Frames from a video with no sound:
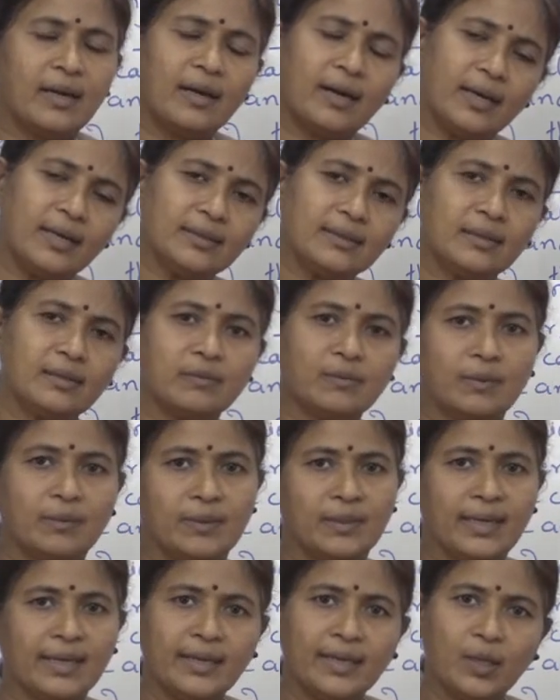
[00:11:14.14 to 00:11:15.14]
either vowel,
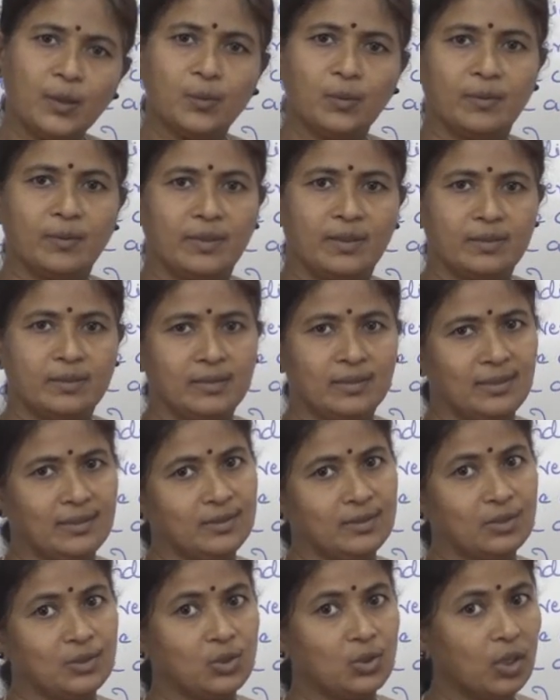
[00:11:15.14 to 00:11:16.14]
any vowel,
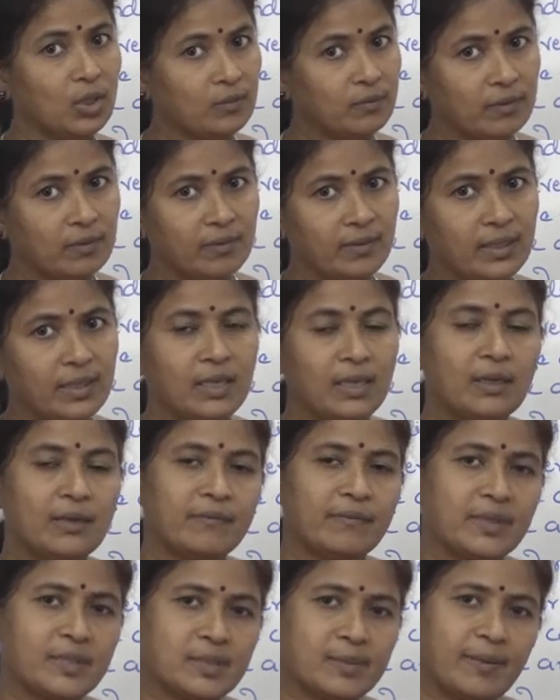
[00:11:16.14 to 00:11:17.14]
either dot vowel,
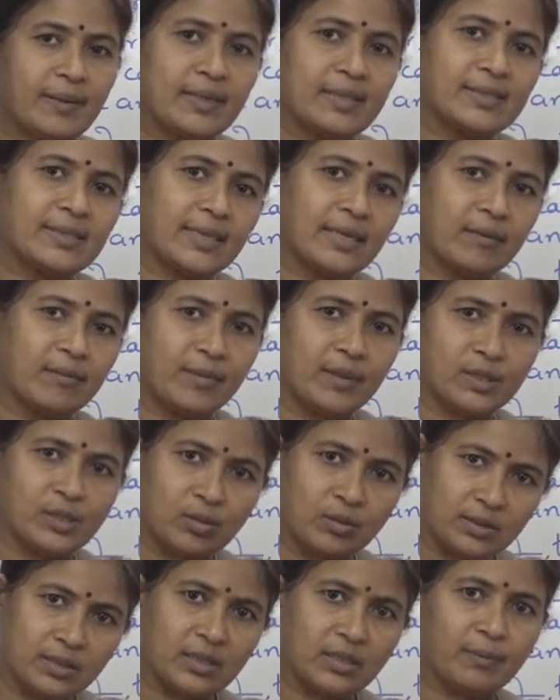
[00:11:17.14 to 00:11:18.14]
first place, second place or
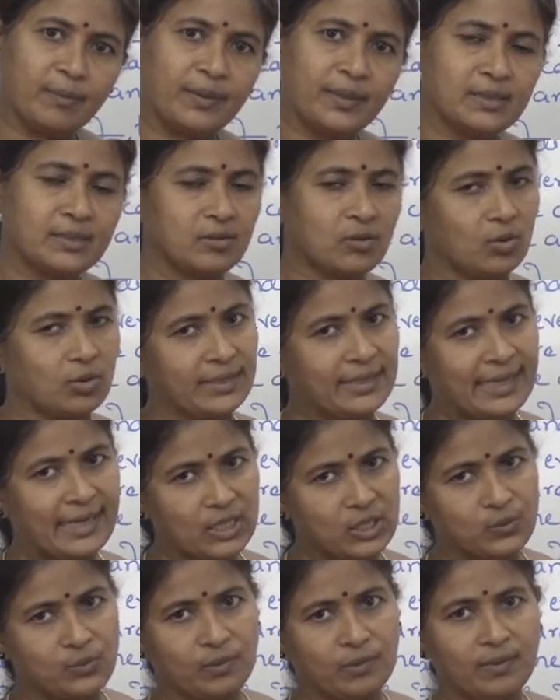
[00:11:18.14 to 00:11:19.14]
third place, or
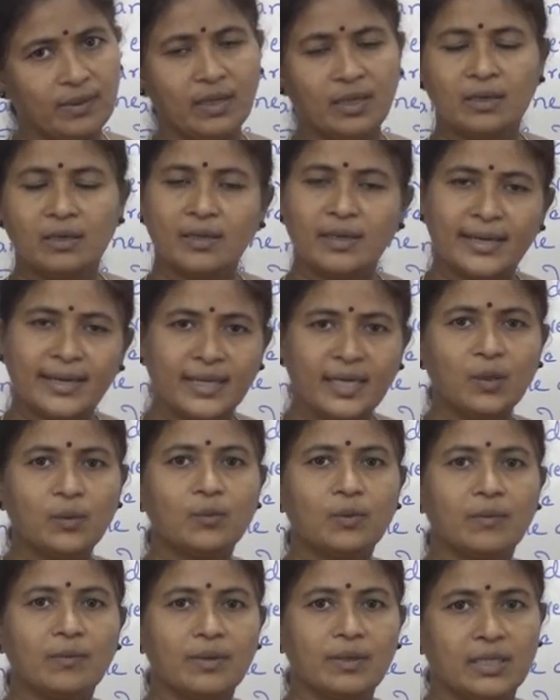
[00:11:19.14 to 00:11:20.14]
dash vowel, any
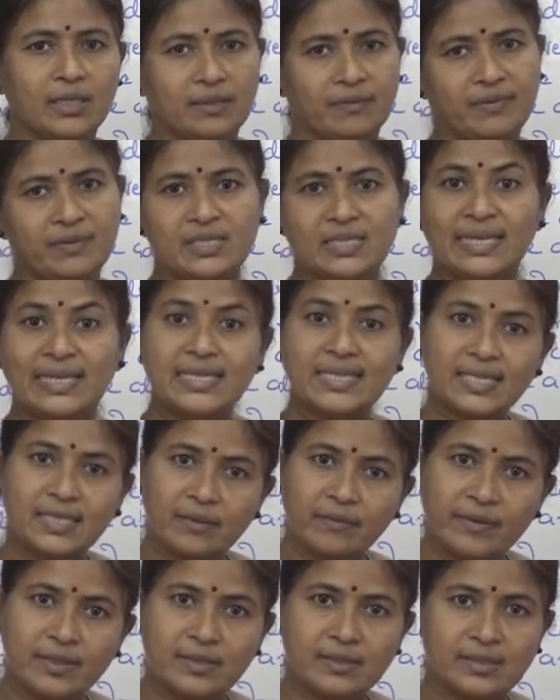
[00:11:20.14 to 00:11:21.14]
vowel, if it
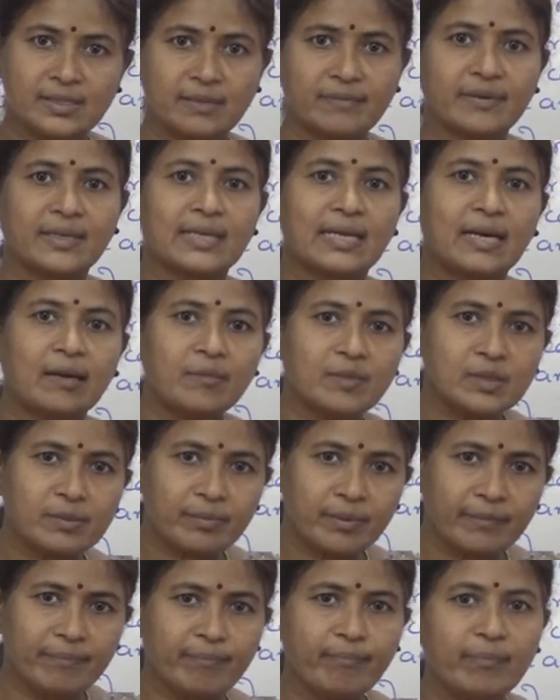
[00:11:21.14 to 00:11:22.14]
intervenes, if it comes
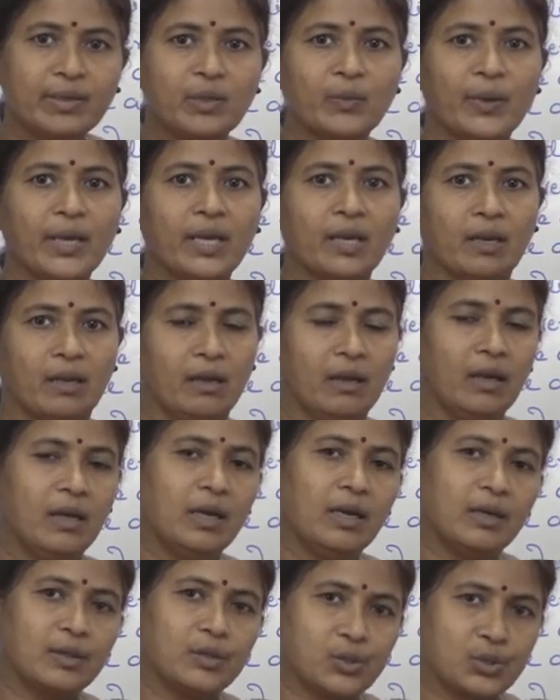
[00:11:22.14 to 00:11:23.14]
between
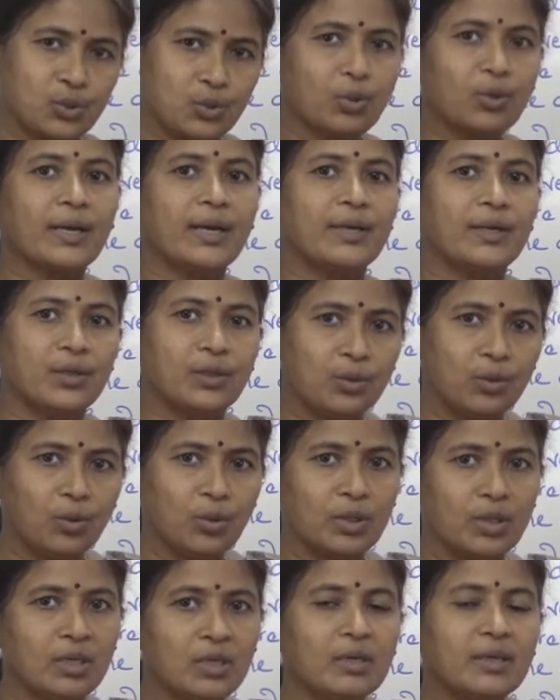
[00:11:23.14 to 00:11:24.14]
a stroke and a hook,
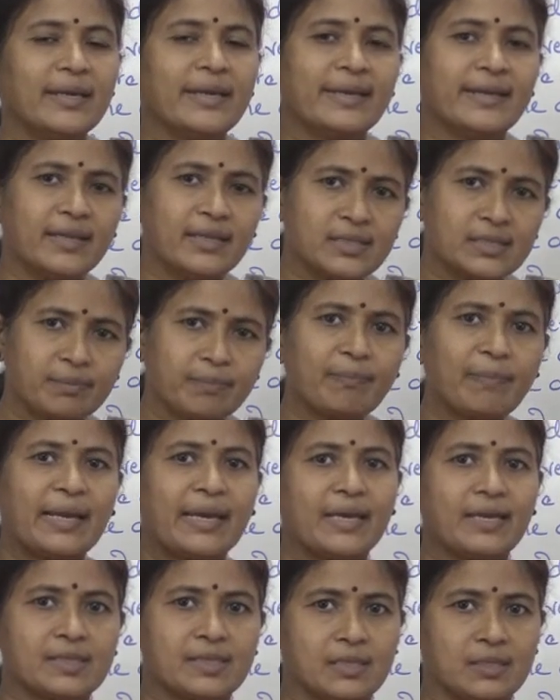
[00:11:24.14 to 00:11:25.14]
it is
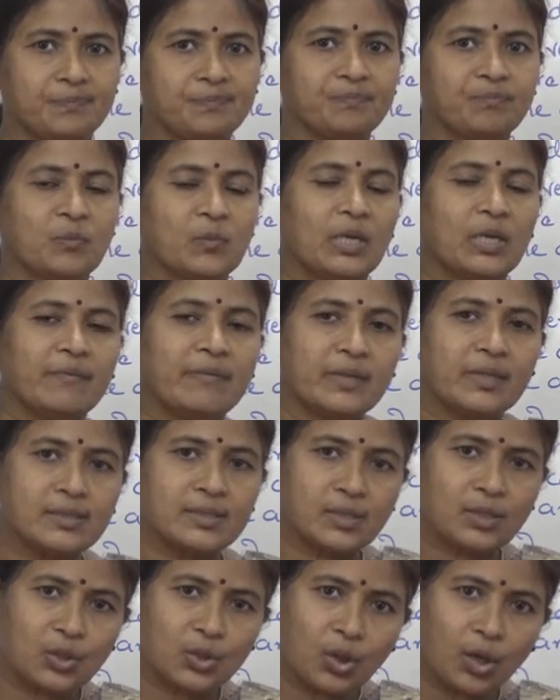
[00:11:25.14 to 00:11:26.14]
placed. If it is
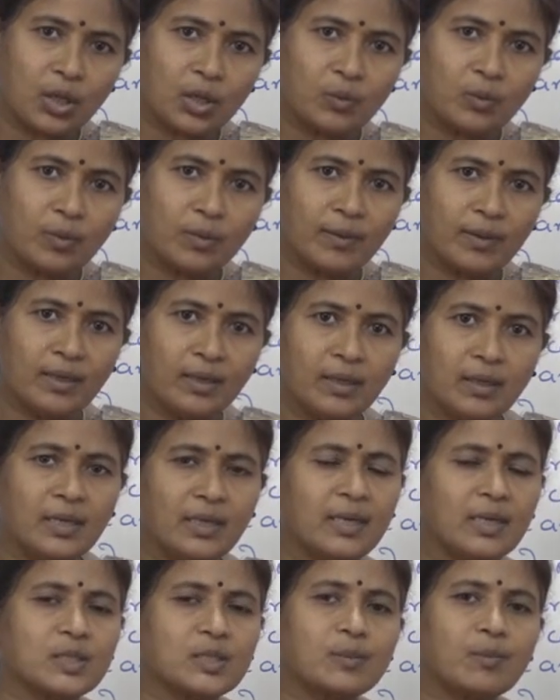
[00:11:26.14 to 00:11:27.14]
a dot vowel,
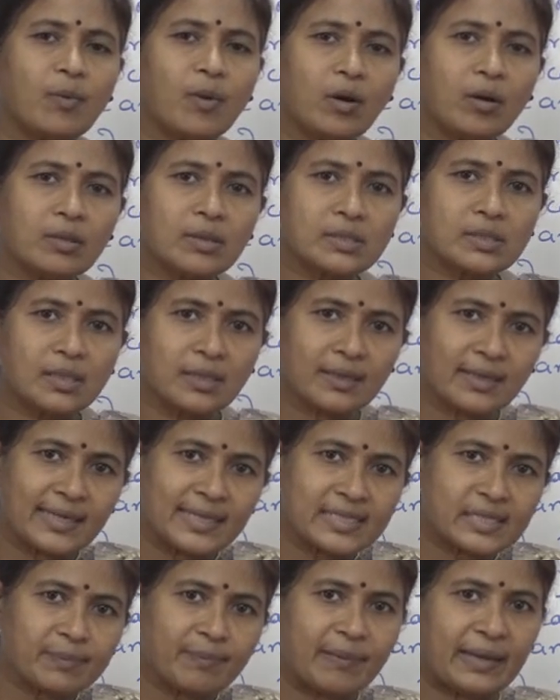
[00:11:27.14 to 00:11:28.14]
a small circle
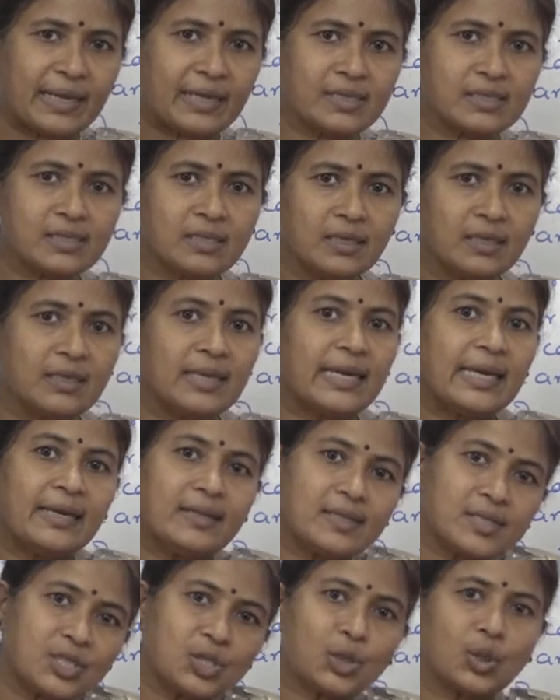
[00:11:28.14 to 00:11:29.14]
is placed
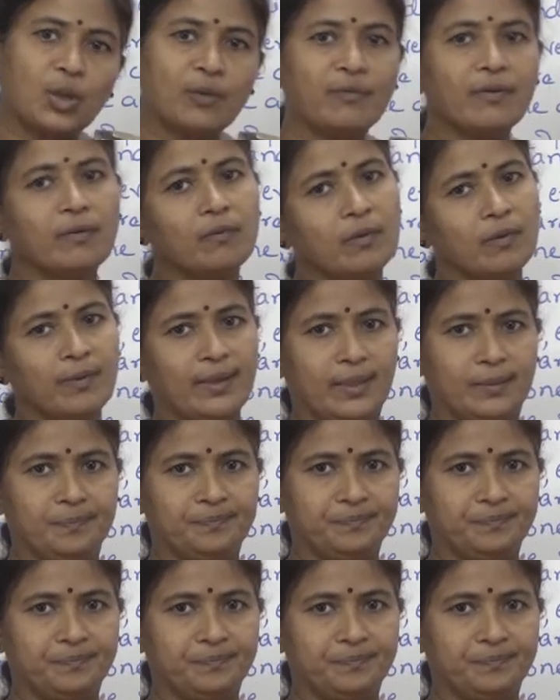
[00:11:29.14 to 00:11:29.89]
instead of a vowel.